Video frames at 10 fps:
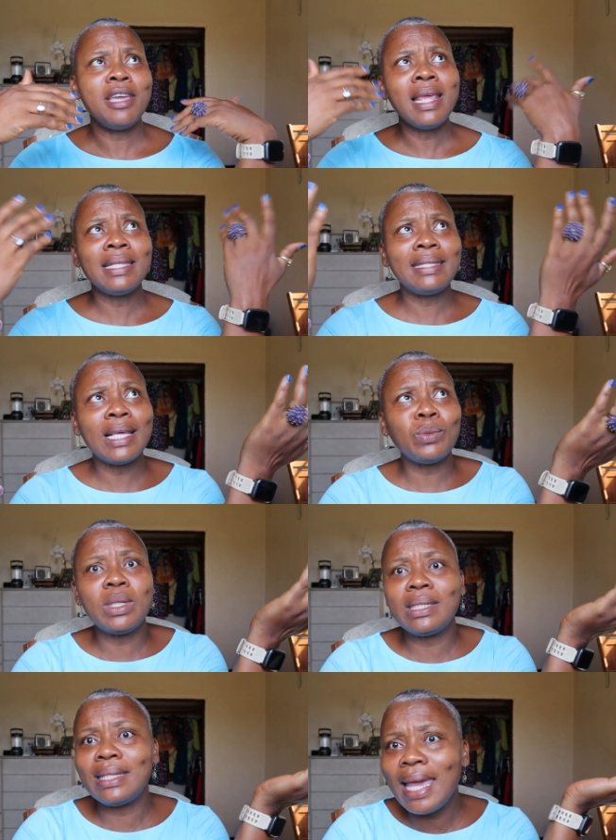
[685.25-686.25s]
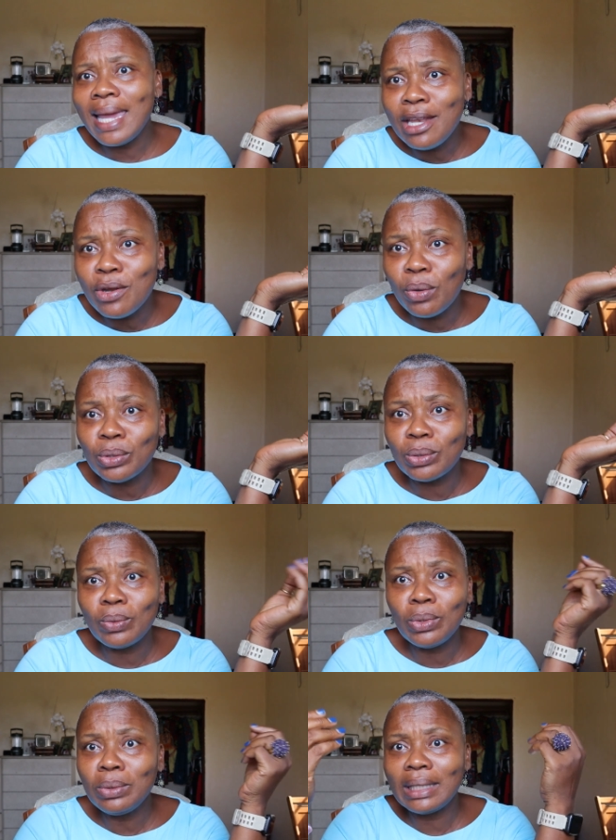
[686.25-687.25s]
In the states, we stay indoors.
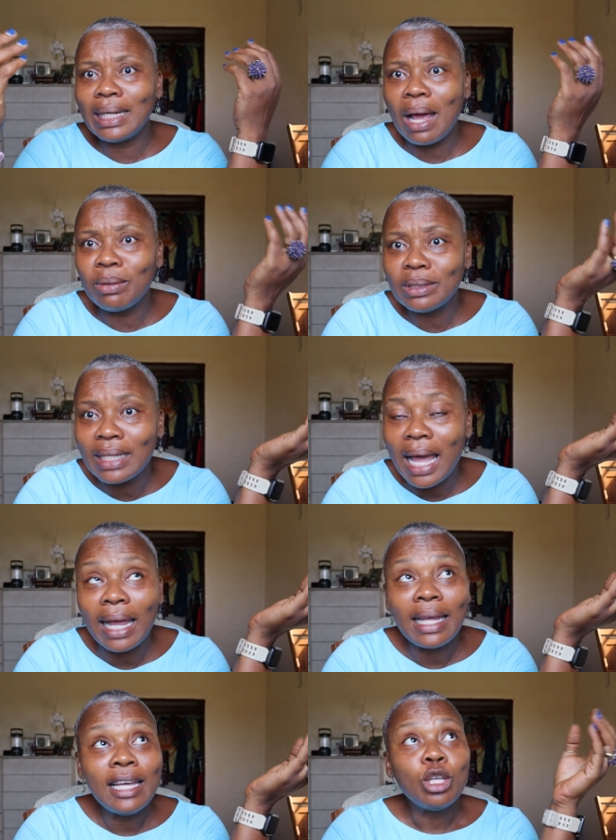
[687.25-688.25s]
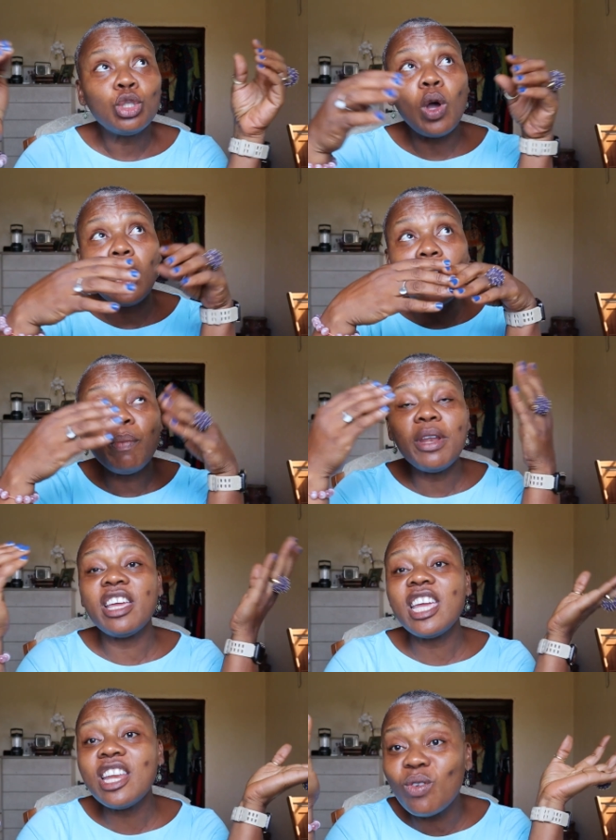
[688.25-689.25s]
We don't sit outside. So a little bit
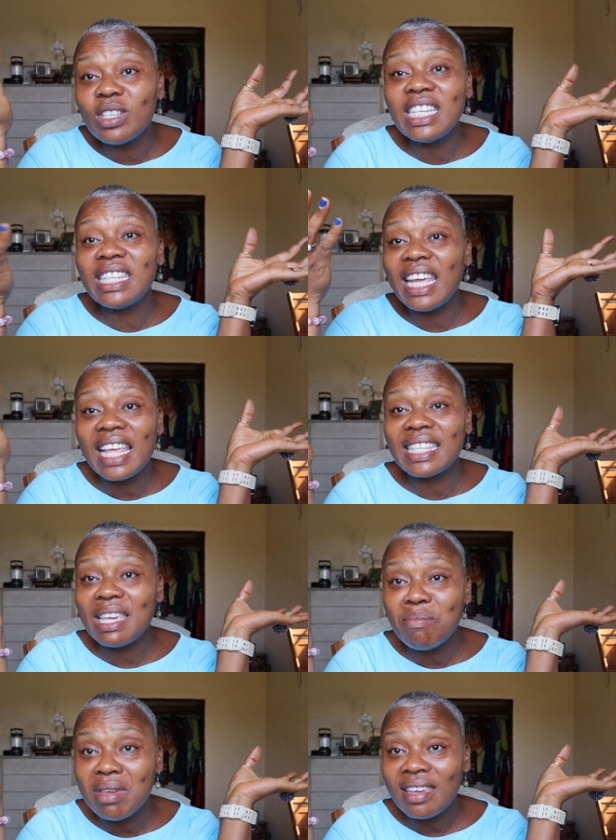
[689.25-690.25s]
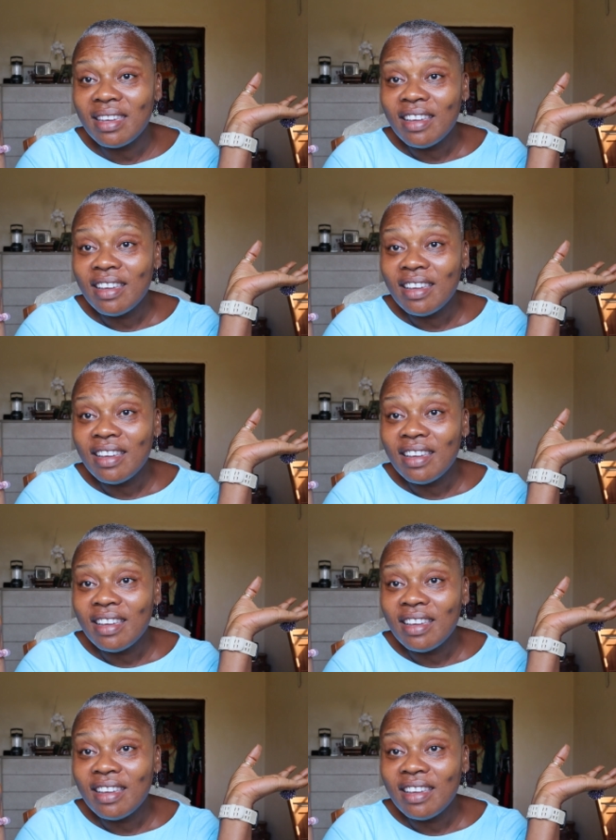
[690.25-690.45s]
of indoorsy thing is in me.